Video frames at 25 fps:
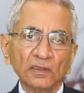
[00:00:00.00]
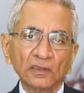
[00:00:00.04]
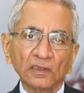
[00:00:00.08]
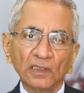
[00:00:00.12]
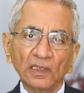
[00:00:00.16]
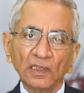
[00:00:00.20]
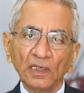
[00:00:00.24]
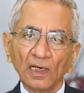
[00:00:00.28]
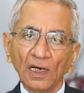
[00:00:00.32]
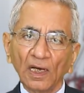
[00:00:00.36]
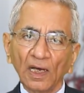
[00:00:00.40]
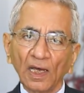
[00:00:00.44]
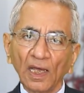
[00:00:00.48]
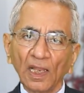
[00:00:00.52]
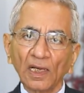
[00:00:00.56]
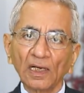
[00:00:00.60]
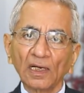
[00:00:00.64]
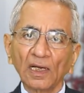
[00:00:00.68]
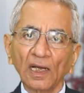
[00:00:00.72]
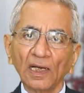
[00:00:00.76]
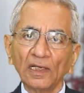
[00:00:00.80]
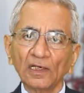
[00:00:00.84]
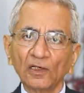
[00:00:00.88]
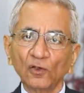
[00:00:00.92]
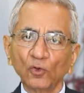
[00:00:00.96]
the
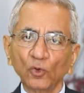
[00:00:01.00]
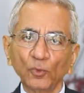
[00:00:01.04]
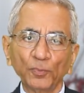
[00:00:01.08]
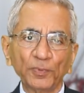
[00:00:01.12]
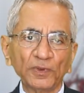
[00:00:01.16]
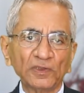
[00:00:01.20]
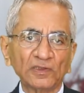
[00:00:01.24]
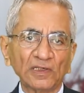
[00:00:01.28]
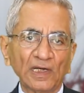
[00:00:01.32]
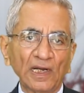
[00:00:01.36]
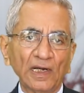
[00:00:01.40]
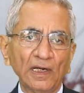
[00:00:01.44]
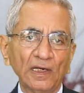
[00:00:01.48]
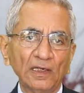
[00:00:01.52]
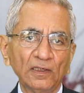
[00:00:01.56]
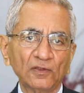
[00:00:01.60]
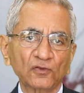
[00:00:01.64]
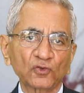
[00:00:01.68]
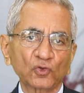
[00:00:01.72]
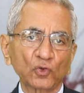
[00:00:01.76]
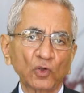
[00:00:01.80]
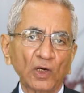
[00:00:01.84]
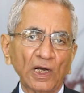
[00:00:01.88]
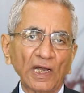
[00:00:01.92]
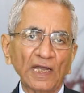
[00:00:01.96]
alkyl group is added,
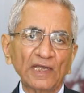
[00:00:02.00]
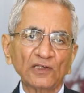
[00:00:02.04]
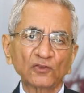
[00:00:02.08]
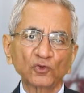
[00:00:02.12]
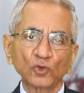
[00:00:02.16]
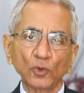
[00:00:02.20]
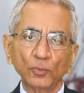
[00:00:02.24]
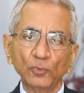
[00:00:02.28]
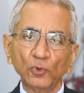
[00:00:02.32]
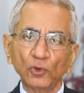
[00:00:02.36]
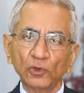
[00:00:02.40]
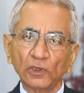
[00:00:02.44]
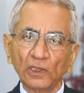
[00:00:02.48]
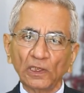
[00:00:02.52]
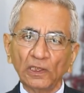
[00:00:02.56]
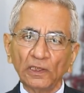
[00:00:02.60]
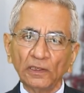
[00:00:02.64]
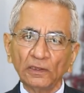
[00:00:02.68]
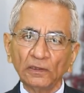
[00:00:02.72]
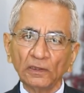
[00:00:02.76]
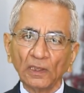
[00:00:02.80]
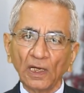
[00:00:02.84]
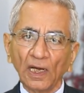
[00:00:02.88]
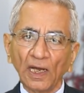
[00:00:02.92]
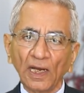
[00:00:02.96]
so
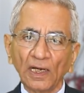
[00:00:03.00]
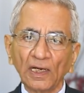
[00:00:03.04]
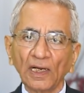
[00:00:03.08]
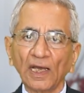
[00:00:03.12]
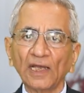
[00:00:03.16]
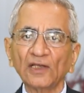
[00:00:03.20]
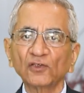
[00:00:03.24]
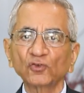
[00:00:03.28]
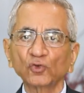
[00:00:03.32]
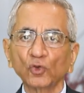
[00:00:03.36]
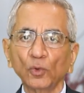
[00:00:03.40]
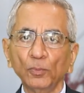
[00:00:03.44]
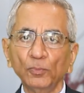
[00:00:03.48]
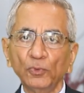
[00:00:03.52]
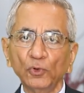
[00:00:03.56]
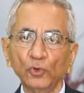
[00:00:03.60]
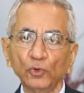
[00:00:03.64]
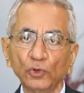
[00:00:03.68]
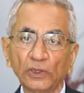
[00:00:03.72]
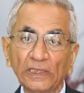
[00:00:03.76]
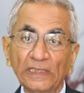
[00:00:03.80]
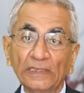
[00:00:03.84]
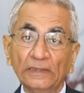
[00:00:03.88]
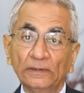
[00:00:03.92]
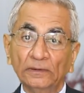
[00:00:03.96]
isobutylene and
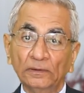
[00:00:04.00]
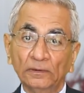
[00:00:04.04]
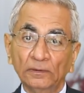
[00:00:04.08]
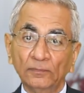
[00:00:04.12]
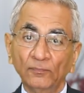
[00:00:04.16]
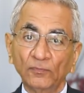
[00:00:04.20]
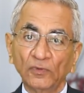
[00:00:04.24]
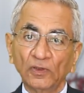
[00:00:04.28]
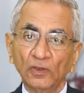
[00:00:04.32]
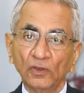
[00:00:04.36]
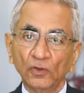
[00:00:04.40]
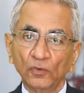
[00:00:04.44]
isobutene,